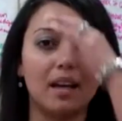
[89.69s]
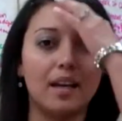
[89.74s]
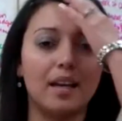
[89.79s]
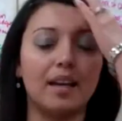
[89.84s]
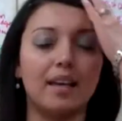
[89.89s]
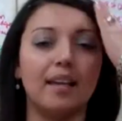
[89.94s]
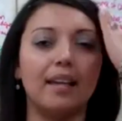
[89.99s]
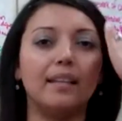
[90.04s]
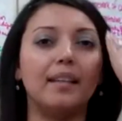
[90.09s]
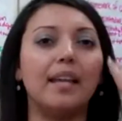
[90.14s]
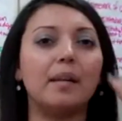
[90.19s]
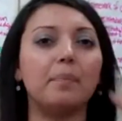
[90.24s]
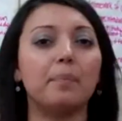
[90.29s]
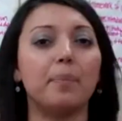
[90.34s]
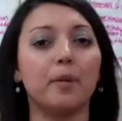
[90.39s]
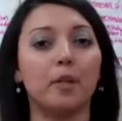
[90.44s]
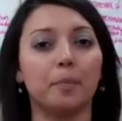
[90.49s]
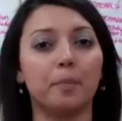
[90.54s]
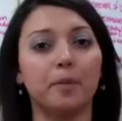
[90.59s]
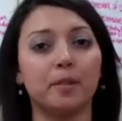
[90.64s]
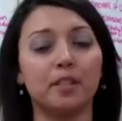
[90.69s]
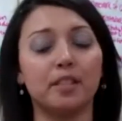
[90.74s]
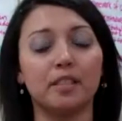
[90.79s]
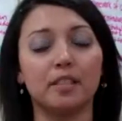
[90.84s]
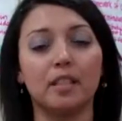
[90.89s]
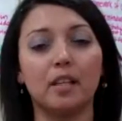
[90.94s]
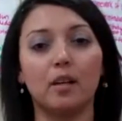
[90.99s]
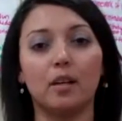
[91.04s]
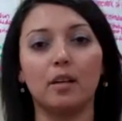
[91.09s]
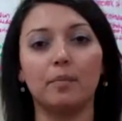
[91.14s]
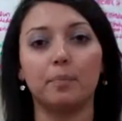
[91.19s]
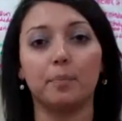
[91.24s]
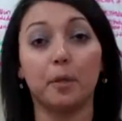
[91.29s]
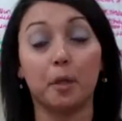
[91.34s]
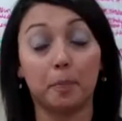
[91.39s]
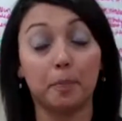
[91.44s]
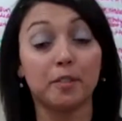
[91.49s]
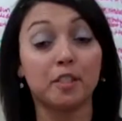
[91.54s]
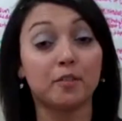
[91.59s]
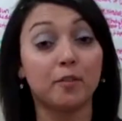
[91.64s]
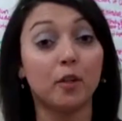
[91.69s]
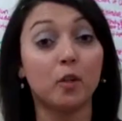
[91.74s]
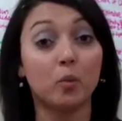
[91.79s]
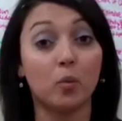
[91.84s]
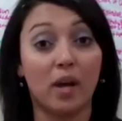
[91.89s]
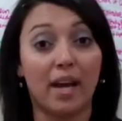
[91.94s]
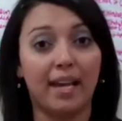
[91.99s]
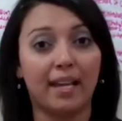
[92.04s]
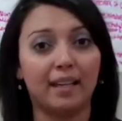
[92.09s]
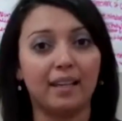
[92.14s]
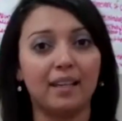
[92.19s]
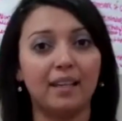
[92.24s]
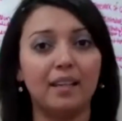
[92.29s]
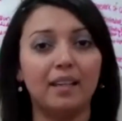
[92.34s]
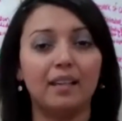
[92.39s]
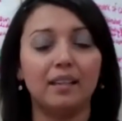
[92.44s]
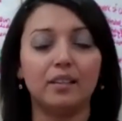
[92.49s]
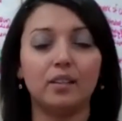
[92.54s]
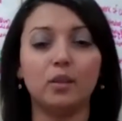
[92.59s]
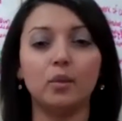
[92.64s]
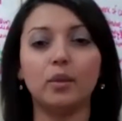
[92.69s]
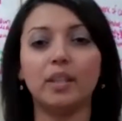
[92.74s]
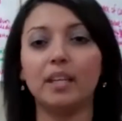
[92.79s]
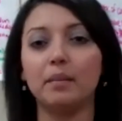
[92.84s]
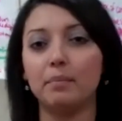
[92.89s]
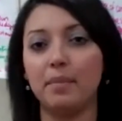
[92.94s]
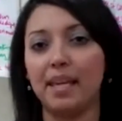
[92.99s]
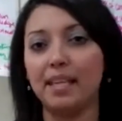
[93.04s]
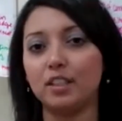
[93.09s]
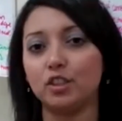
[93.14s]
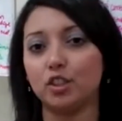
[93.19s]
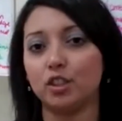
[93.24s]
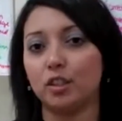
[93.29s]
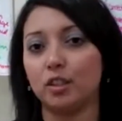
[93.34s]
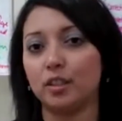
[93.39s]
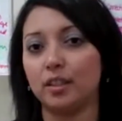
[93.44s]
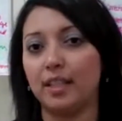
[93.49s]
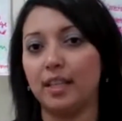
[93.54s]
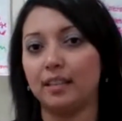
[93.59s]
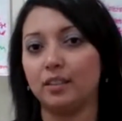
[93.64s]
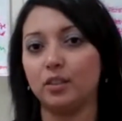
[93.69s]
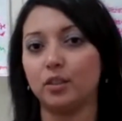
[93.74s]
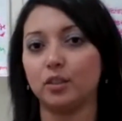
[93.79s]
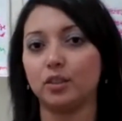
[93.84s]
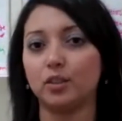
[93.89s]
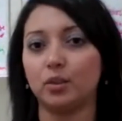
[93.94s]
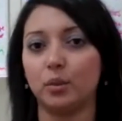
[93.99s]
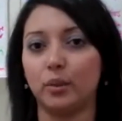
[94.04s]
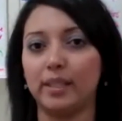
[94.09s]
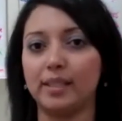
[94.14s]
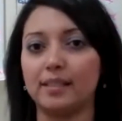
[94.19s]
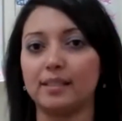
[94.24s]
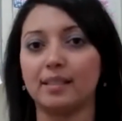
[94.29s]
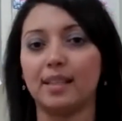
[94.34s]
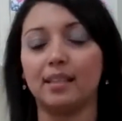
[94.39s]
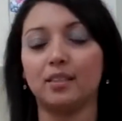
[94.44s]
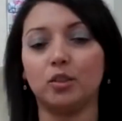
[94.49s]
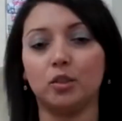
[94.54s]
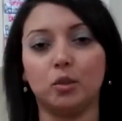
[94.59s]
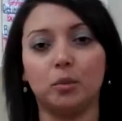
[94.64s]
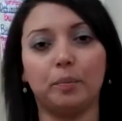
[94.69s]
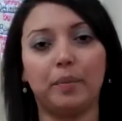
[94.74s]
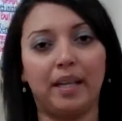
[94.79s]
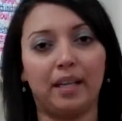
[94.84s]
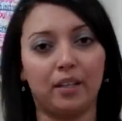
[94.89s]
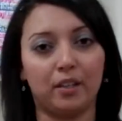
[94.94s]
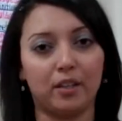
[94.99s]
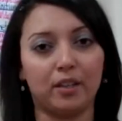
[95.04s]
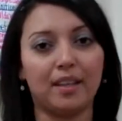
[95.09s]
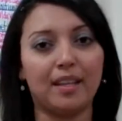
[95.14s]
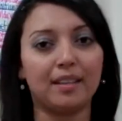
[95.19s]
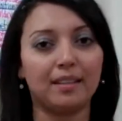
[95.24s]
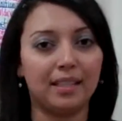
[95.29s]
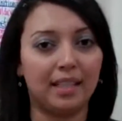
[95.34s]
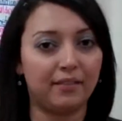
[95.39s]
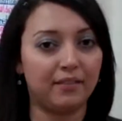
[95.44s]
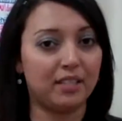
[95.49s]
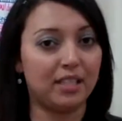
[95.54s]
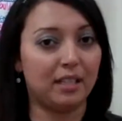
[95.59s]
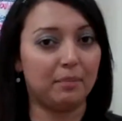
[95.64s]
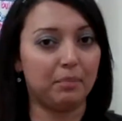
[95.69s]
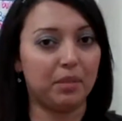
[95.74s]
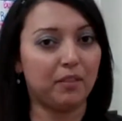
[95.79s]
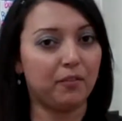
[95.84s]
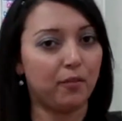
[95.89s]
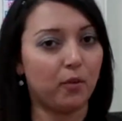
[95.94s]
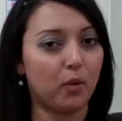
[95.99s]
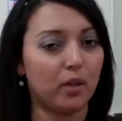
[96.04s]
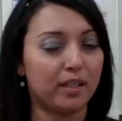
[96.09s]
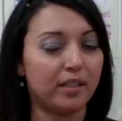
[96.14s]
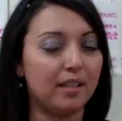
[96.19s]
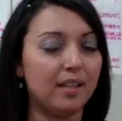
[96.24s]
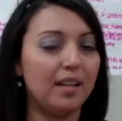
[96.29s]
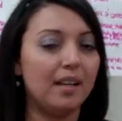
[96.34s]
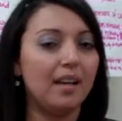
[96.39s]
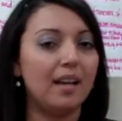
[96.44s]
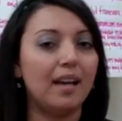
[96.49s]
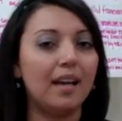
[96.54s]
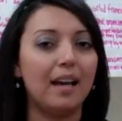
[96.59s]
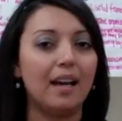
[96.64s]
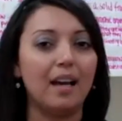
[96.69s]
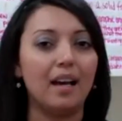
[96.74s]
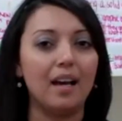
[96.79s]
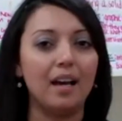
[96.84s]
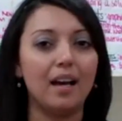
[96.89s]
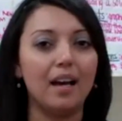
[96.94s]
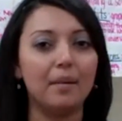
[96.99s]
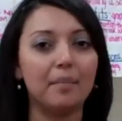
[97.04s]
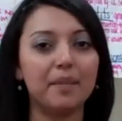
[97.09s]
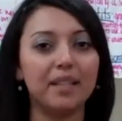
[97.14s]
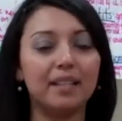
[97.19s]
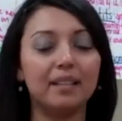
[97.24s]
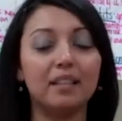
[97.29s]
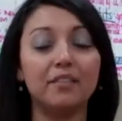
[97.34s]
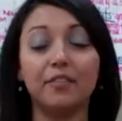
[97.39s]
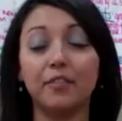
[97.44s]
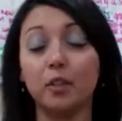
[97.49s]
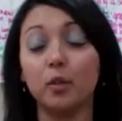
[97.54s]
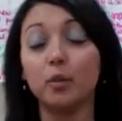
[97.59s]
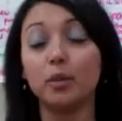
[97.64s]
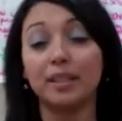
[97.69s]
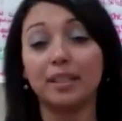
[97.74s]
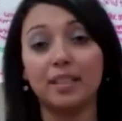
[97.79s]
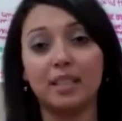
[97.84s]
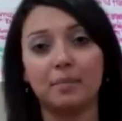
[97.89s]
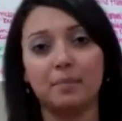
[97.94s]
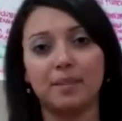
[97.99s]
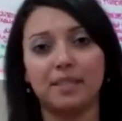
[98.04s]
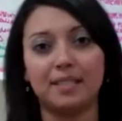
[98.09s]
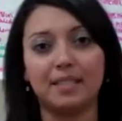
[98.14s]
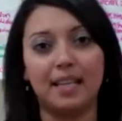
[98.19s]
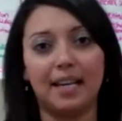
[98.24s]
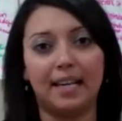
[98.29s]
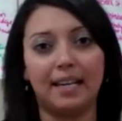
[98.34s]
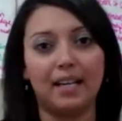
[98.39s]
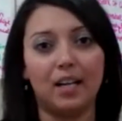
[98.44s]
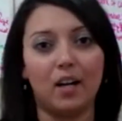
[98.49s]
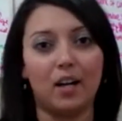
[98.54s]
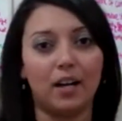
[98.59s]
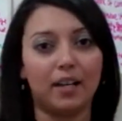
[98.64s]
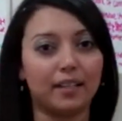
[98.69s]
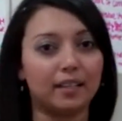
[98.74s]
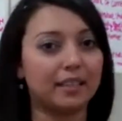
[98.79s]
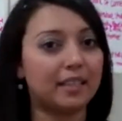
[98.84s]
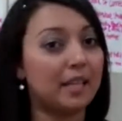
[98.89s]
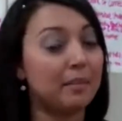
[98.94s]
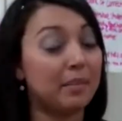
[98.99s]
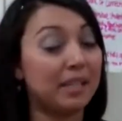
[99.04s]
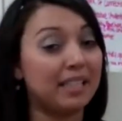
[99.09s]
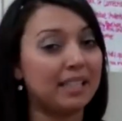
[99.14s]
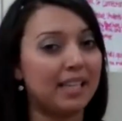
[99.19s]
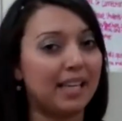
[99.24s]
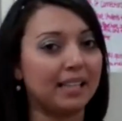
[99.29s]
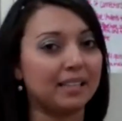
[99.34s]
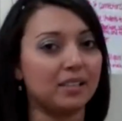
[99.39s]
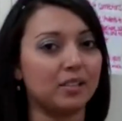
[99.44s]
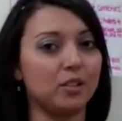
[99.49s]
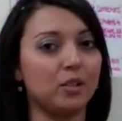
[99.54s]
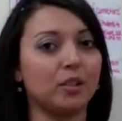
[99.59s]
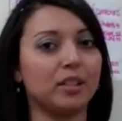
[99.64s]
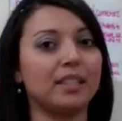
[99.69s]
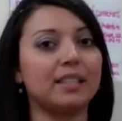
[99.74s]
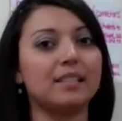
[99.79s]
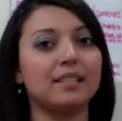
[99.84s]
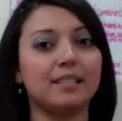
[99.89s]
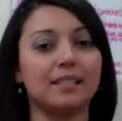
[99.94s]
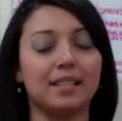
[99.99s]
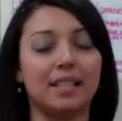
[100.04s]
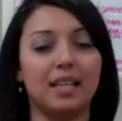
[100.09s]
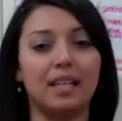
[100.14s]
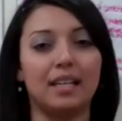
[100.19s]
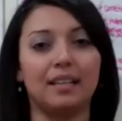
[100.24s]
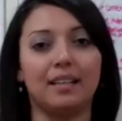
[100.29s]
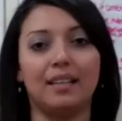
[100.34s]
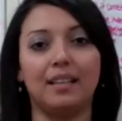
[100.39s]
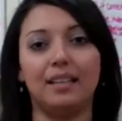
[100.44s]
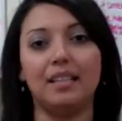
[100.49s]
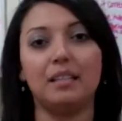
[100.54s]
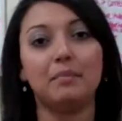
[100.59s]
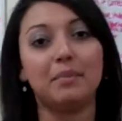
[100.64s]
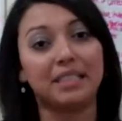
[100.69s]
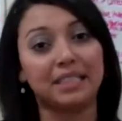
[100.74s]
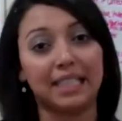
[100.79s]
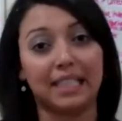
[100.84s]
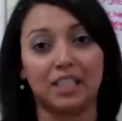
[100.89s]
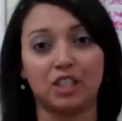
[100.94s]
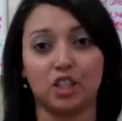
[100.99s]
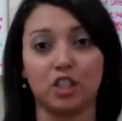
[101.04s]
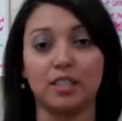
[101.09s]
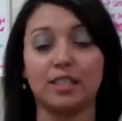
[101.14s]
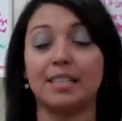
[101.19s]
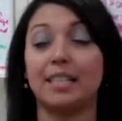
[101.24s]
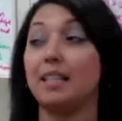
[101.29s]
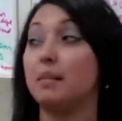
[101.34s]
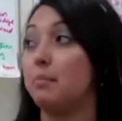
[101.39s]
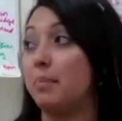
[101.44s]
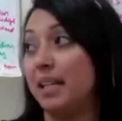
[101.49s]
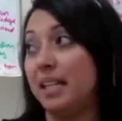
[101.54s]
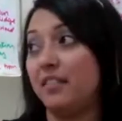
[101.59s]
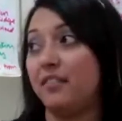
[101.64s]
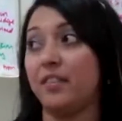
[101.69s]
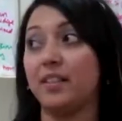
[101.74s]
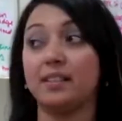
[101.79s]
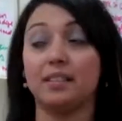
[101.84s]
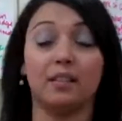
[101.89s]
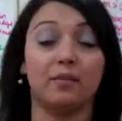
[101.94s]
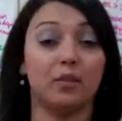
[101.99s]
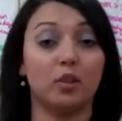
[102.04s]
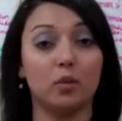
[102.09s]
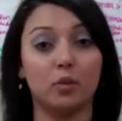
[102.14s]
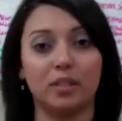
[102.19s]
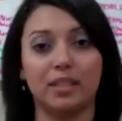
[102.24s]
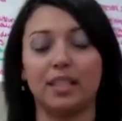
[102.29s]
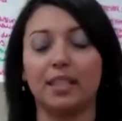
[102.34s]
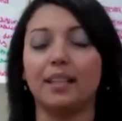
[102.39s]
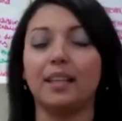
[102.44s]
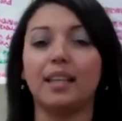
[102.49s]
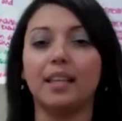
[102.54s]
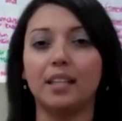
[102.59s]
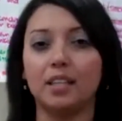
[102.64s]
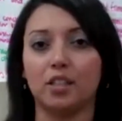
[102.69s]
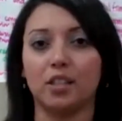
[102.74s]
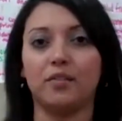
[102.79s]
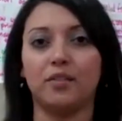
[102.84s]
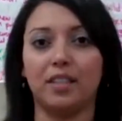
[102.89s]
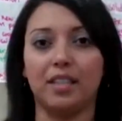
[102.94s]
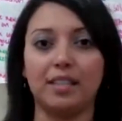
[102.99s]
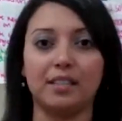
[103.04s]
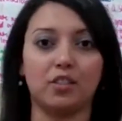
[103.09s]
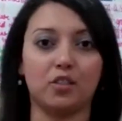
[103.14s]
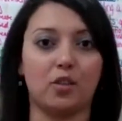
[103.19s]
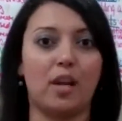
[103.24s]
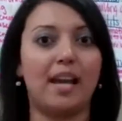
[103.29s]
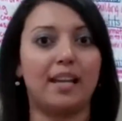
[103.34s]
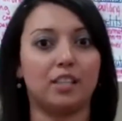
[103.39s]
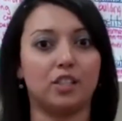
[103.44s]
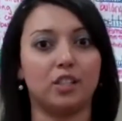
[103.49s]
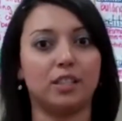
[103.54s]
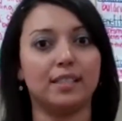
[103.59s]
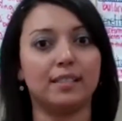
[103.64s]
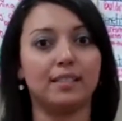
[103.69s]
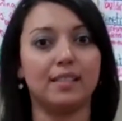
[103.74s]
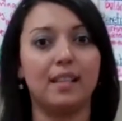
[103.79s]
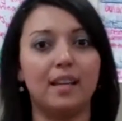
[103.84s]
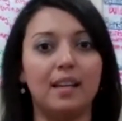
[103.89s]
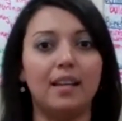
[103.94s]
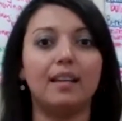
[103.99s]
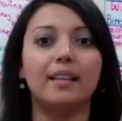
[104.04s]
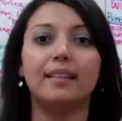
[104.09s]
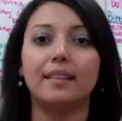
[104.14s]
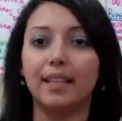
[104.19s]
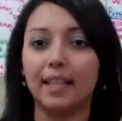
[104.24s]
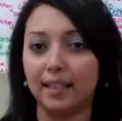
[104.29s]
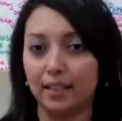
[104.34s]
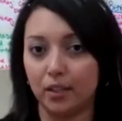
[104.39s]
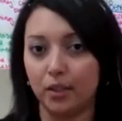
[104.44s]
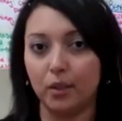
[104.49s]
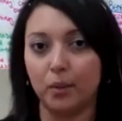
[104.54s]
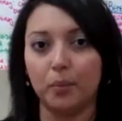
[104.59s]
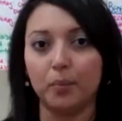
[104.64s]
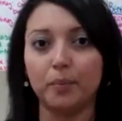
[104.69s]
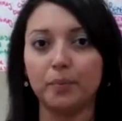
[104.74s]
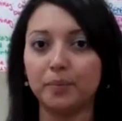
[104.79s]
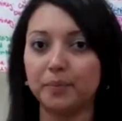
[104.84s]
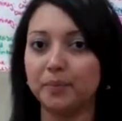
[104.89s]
in a purpose purposeful way, you can make sure that your students can do better than they've done before. Um, in the few clips that are coming next, you're going to see the limitations and the benefits of using each of these strategies. Thank you.